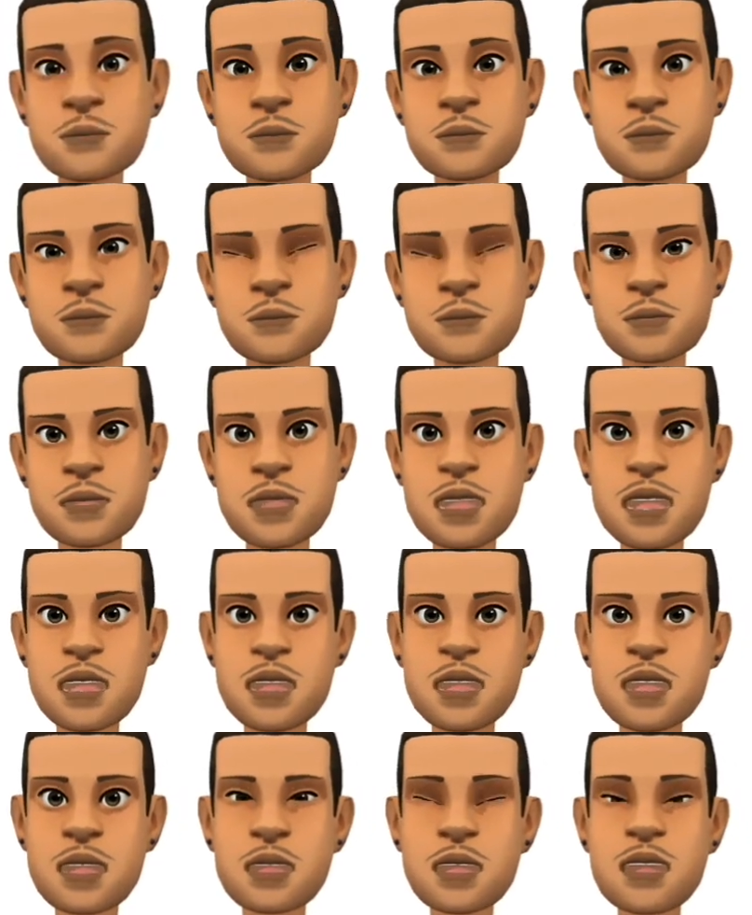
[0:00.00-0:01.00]

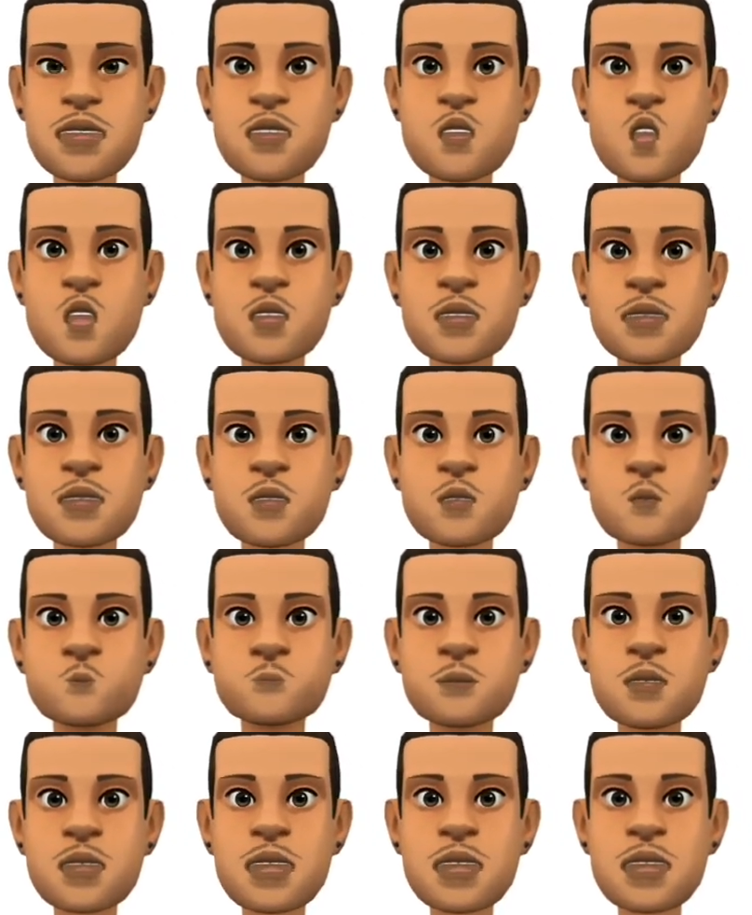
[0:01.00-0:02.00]
SA has some of the
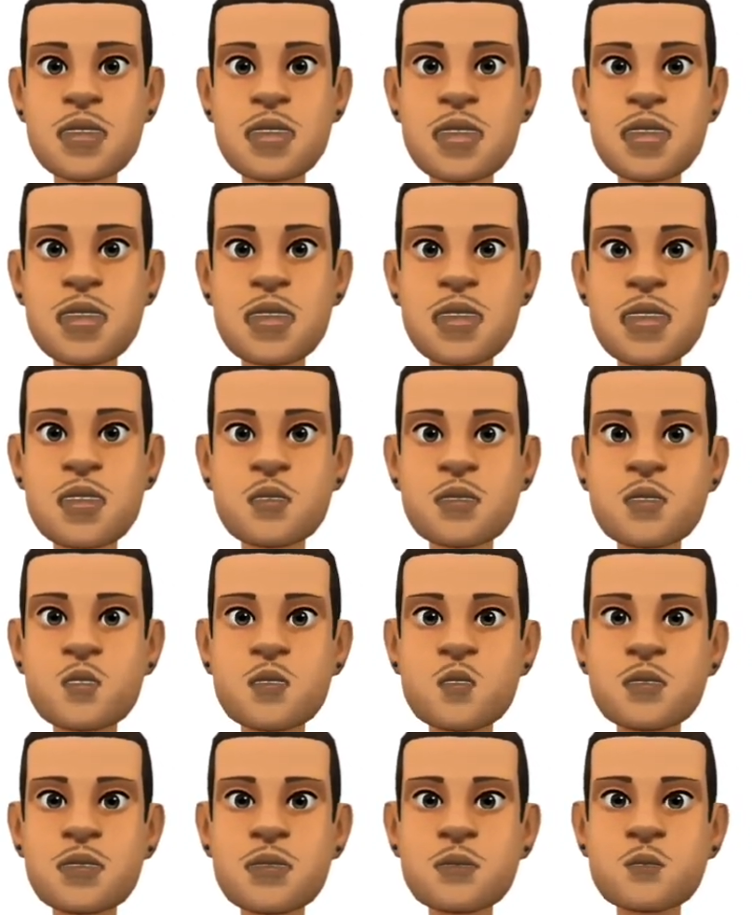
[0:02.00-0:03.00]
highest crime
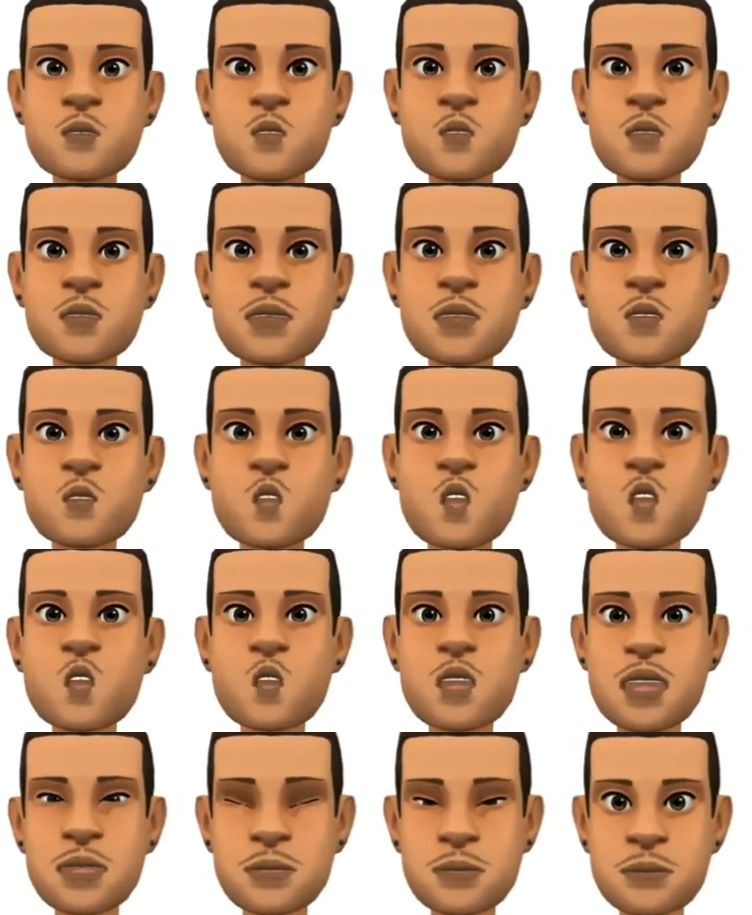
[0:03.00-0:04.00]
rates in the
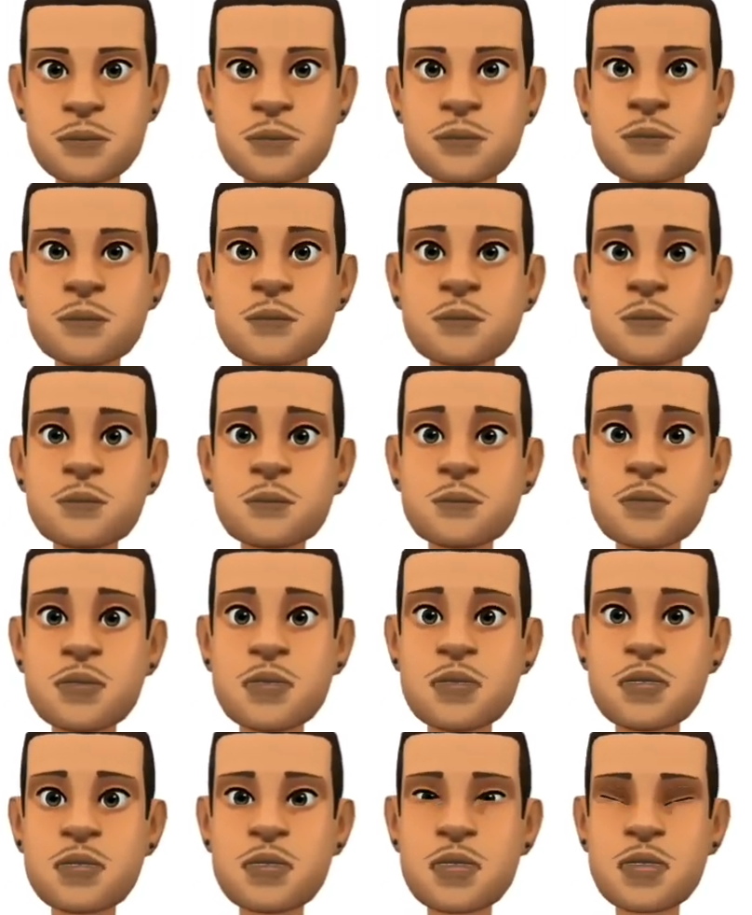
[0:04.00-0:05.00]
world.
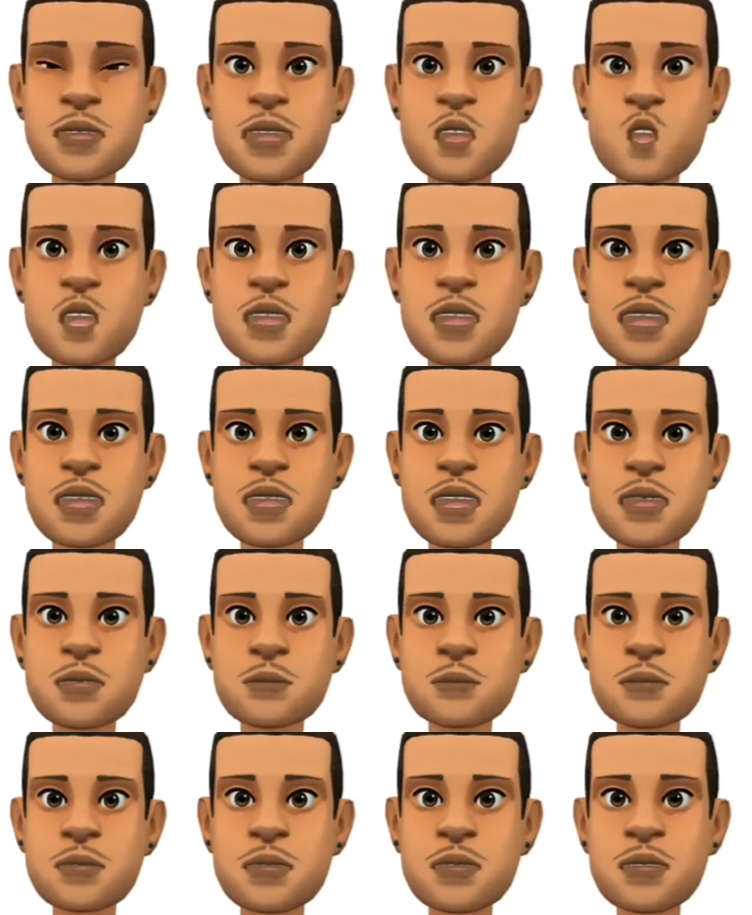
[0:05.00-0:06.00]
Violent crimes
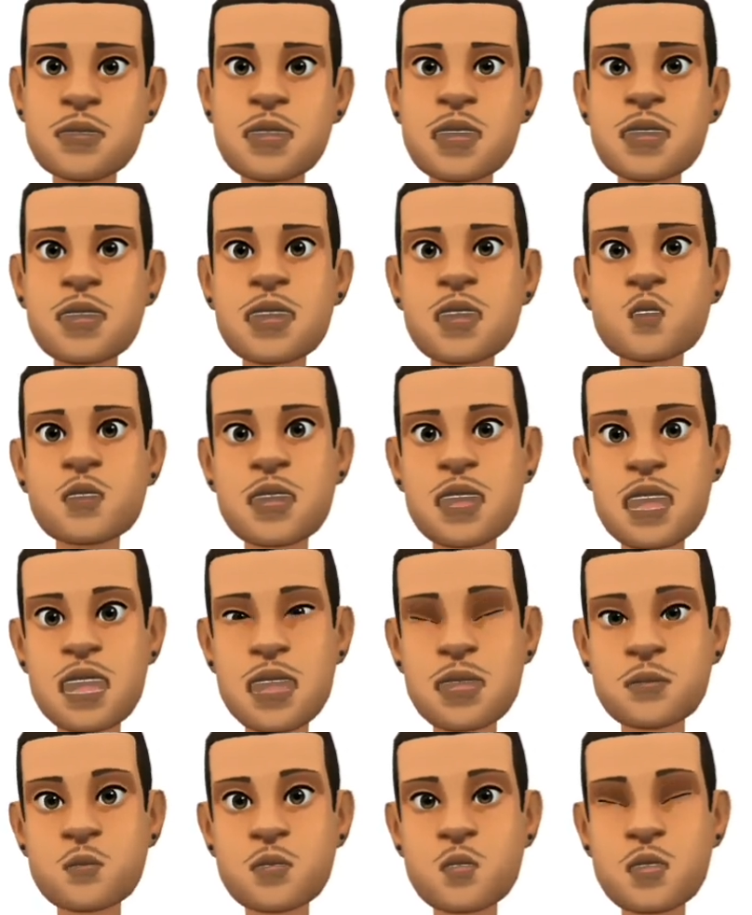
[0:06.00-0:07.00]
like murder,
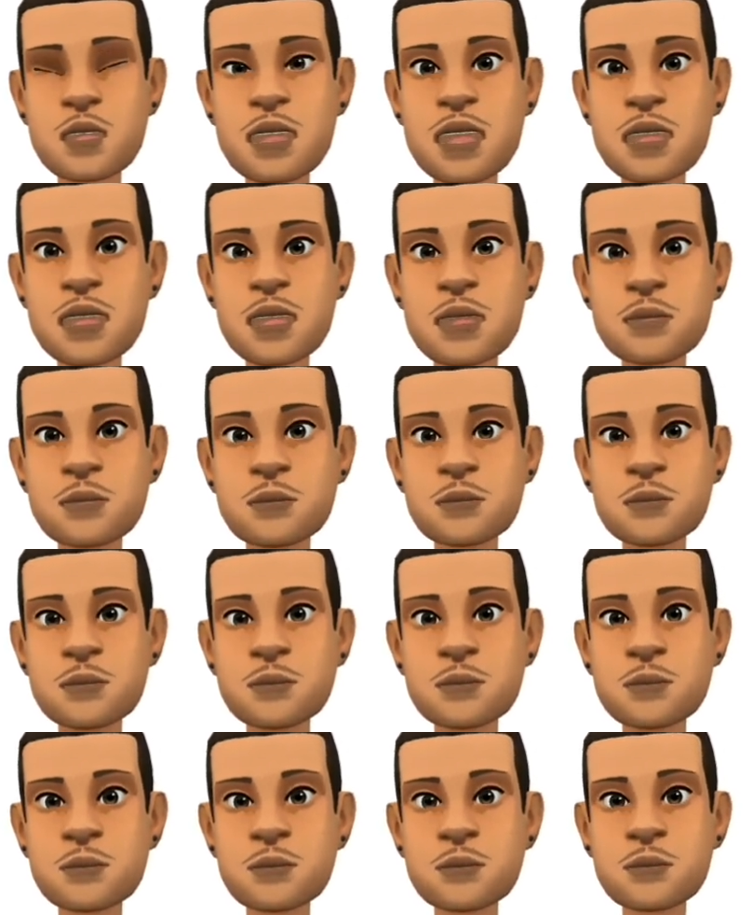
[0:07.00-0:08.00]
hijacking, and rape
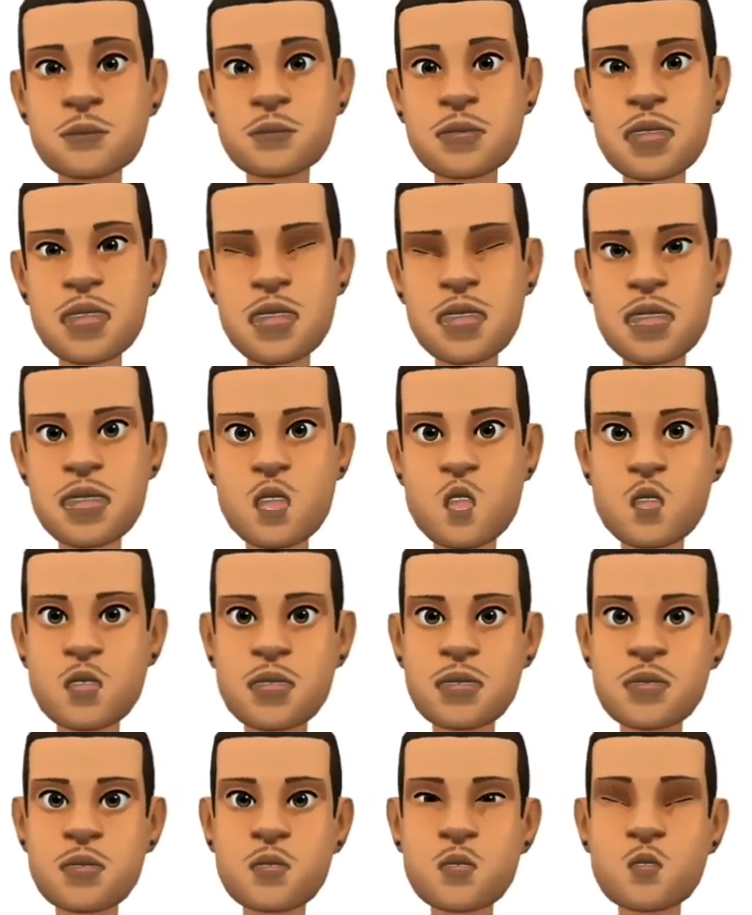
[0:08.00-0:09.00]
are very
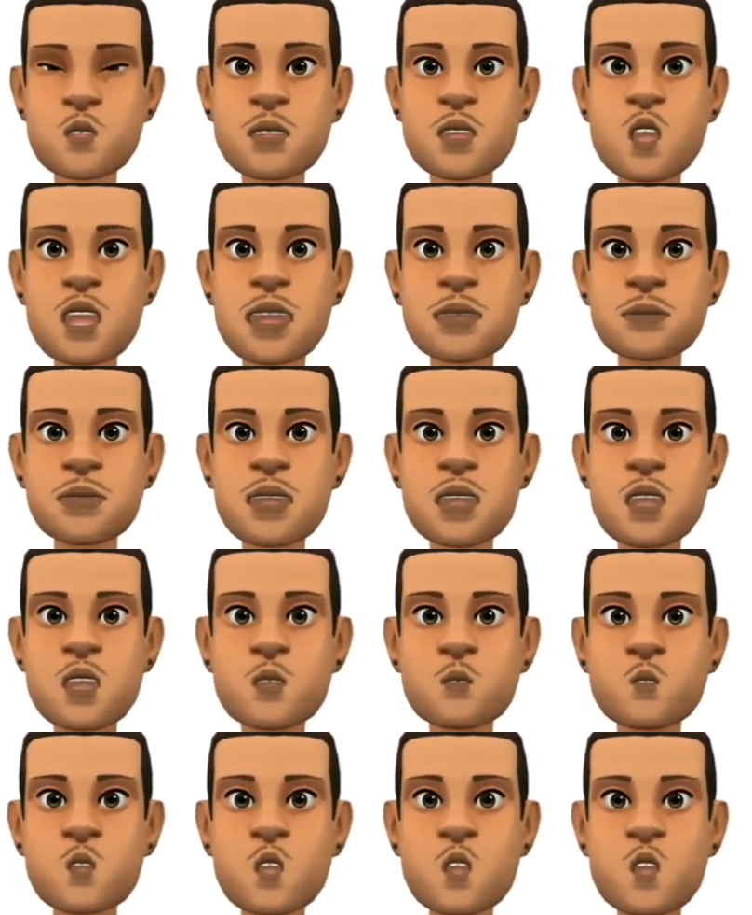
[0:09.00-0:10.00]
common in this country.